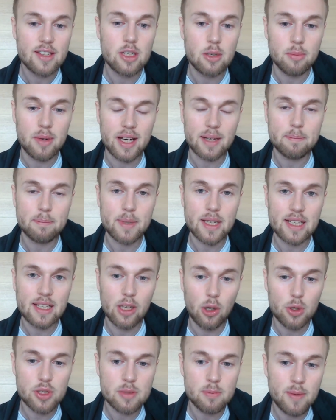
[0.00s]
you might be
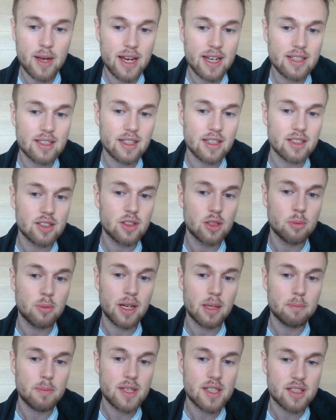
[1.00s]
close-minded, you
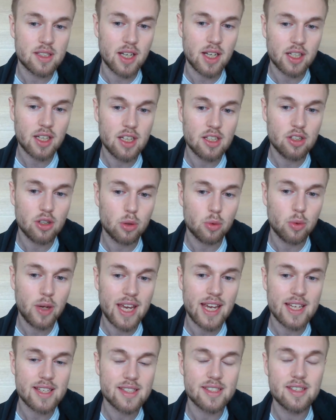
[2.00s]
might be stuck in your
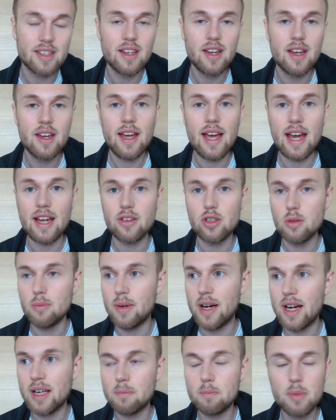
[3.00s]
ways, and you
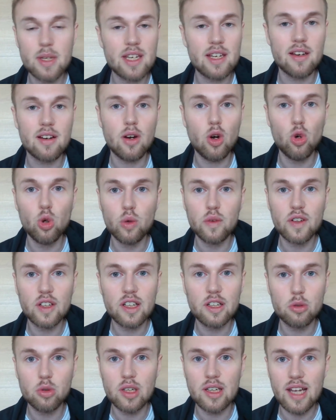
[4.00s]
might be
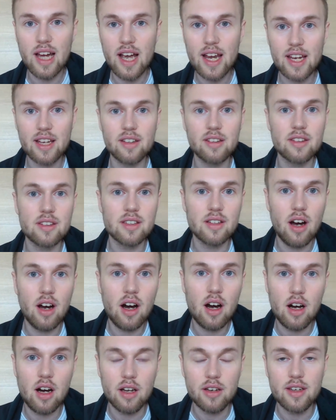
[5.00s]
overly reliant
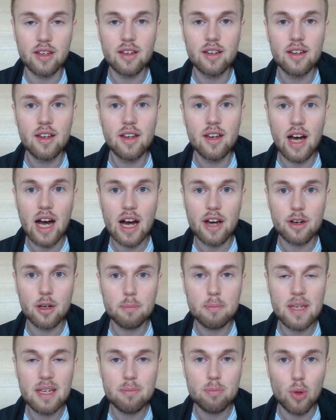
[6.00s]
on other
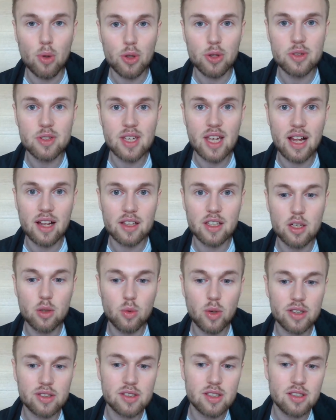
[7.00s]
people to tell you
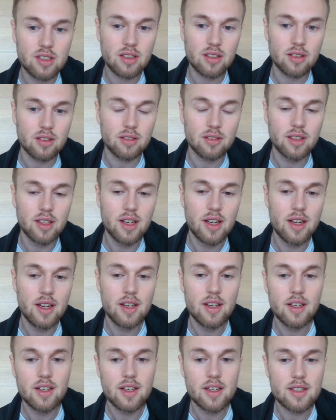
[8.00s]
what to do.
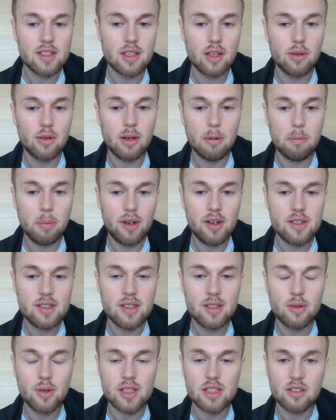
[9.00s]
So a
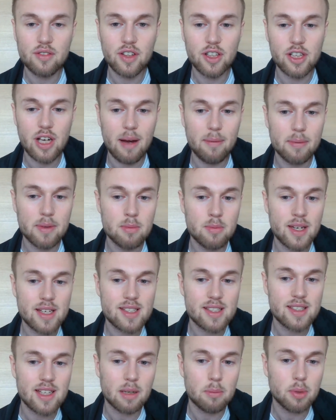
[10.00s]
person who is very
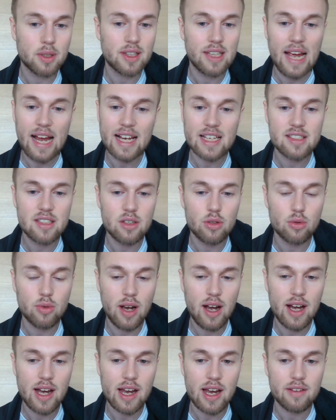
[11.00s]
optimistic but lacks in
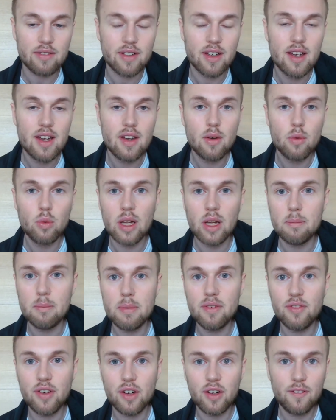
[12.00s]
drive will
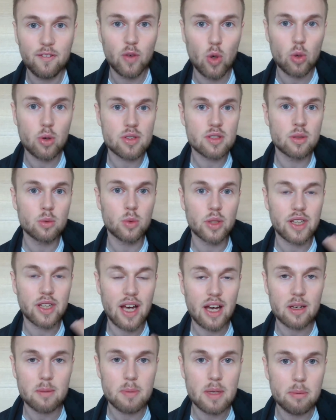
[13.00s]
be very focused on what
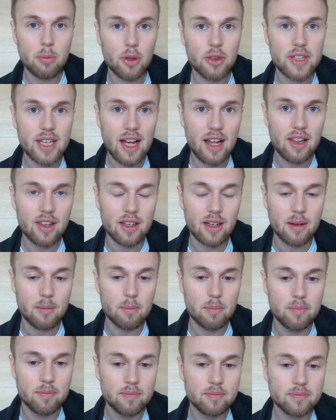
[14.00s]
other people tell
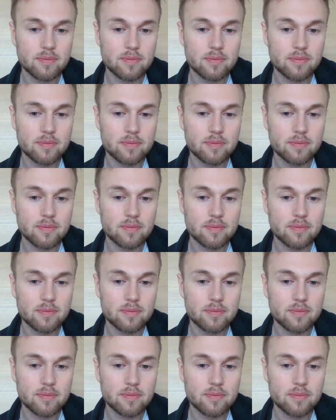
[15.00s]
them.